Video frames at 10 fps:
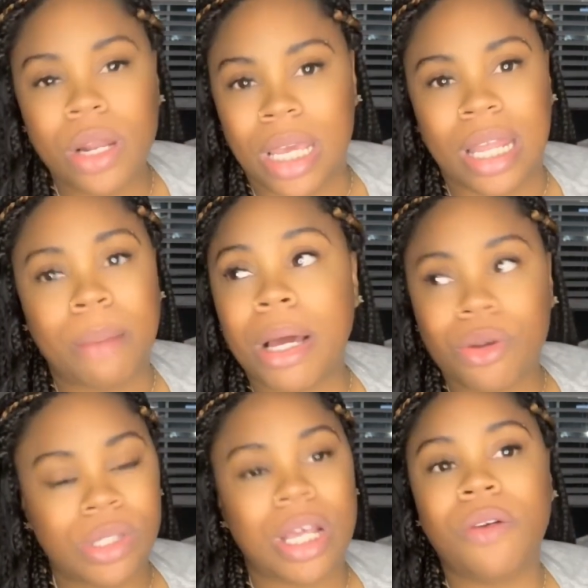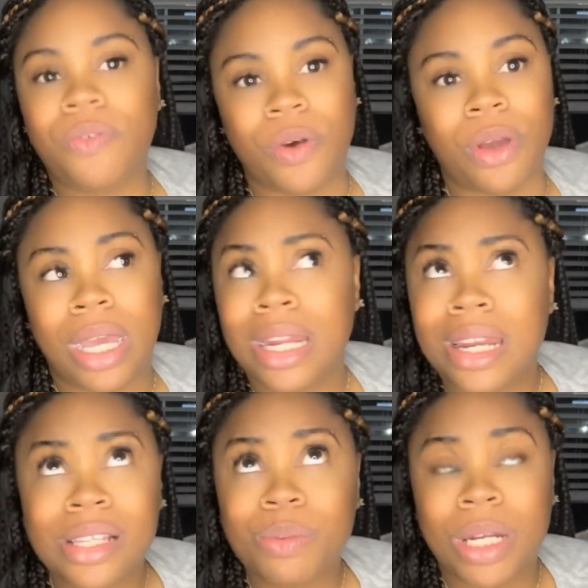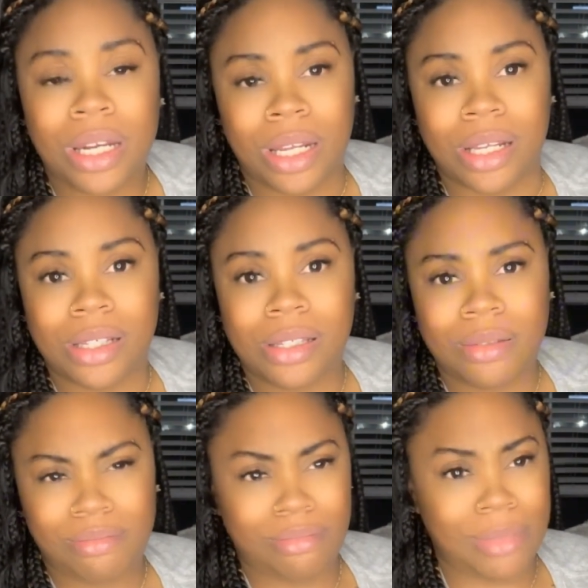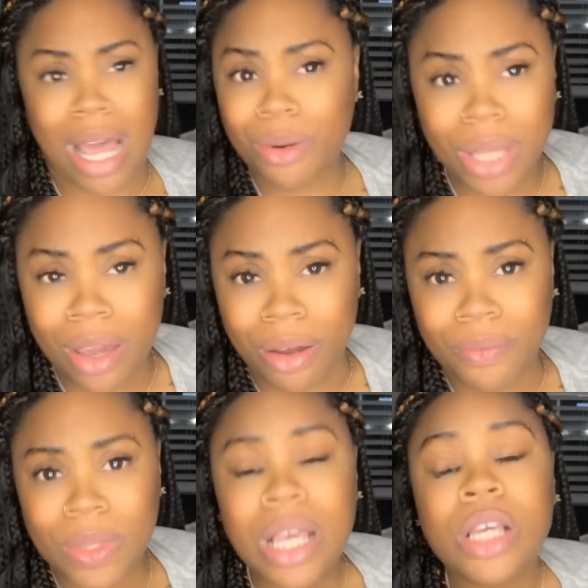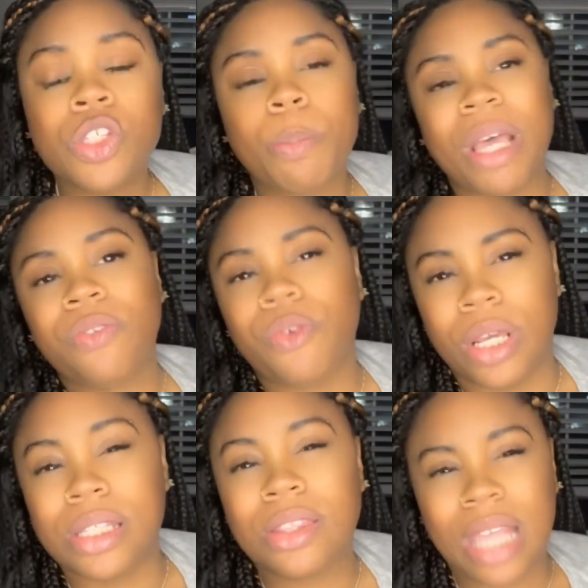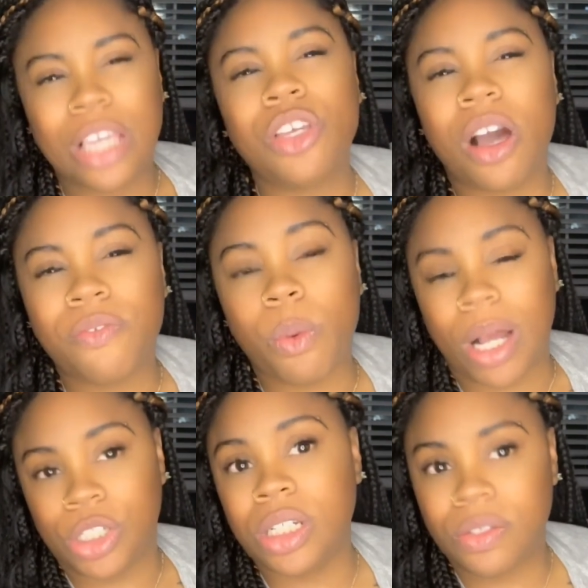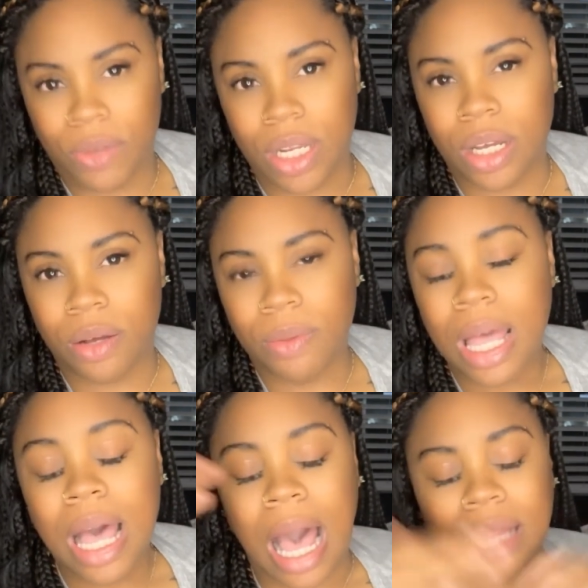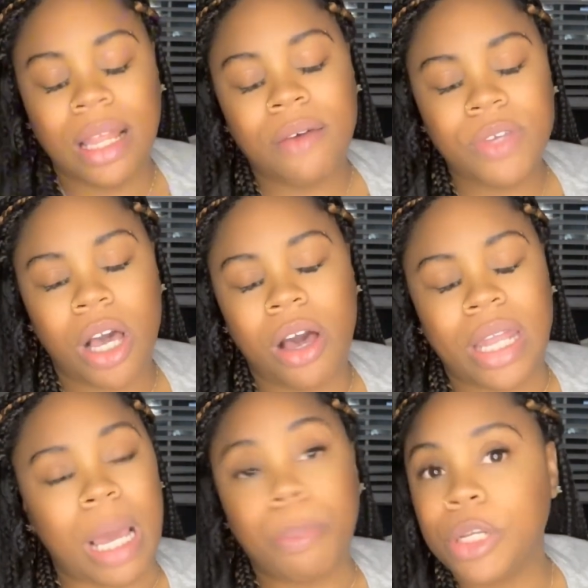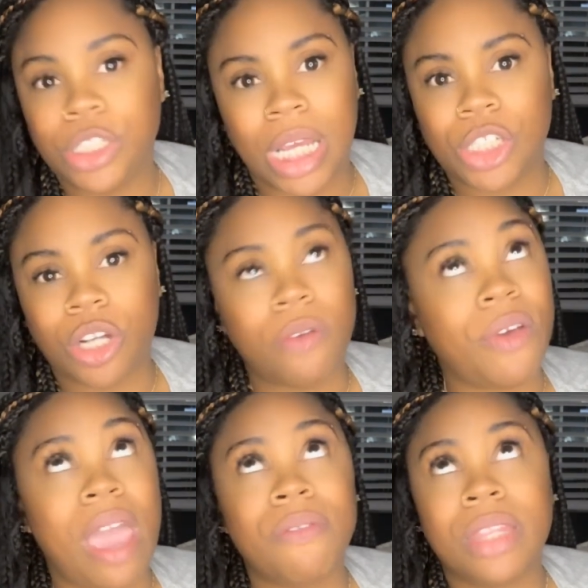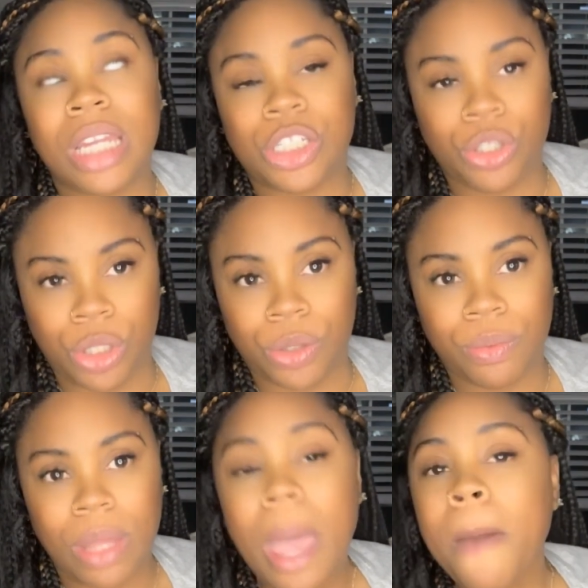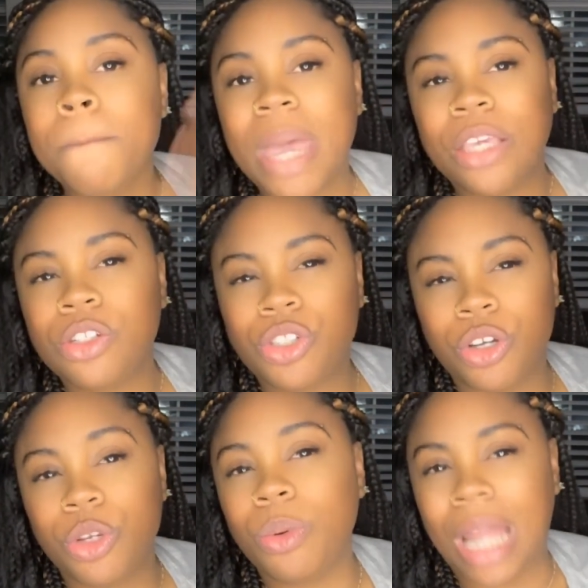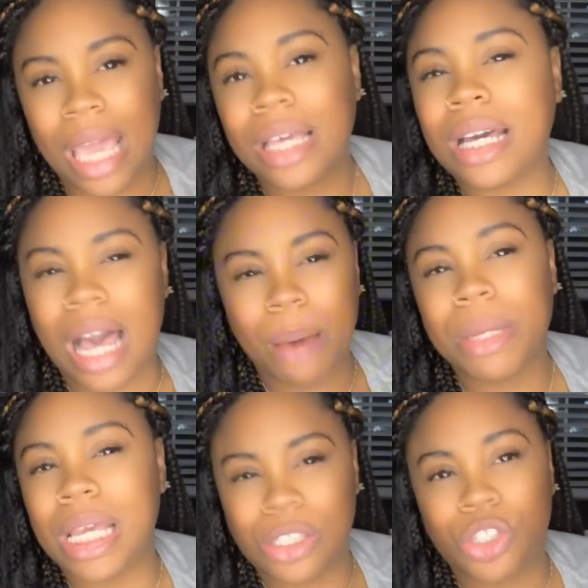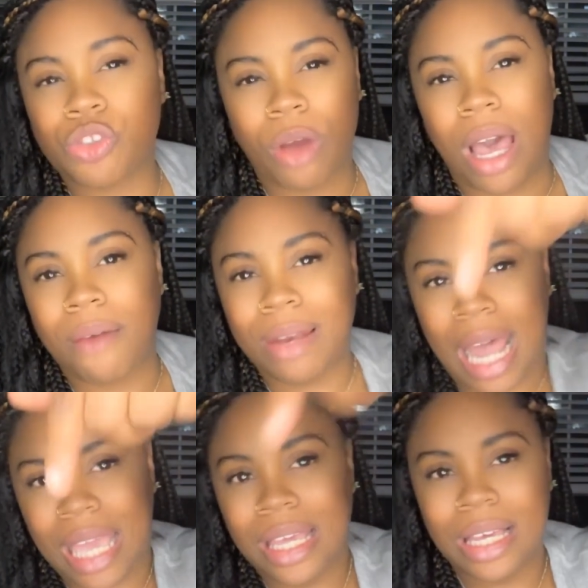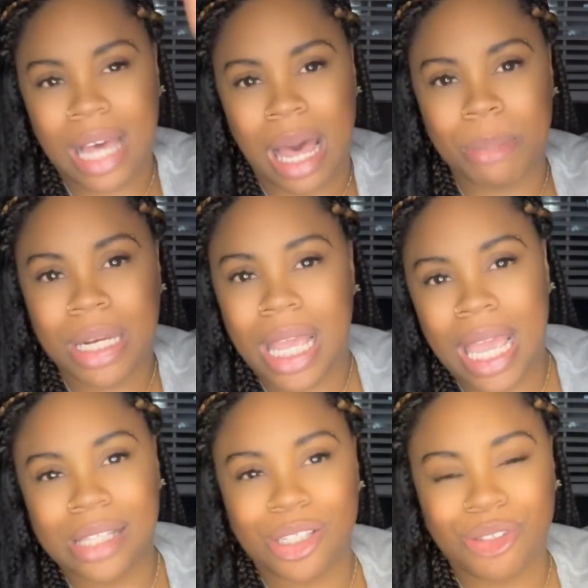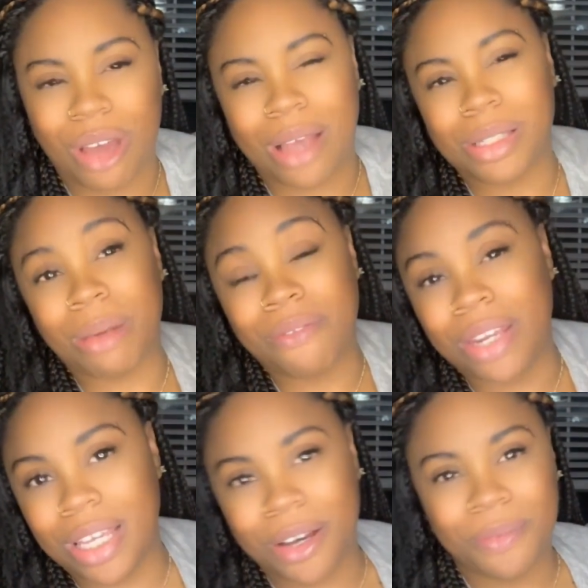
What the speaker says: it. And I'm not going to settle for it. And it is what it is. I don't care. So best friends, thank y'all for watching this video. I love y'all and I appreciate y'all for everything that you do. Making sure you like, comment, and subscribe. Like, comment, and subscribe to my video.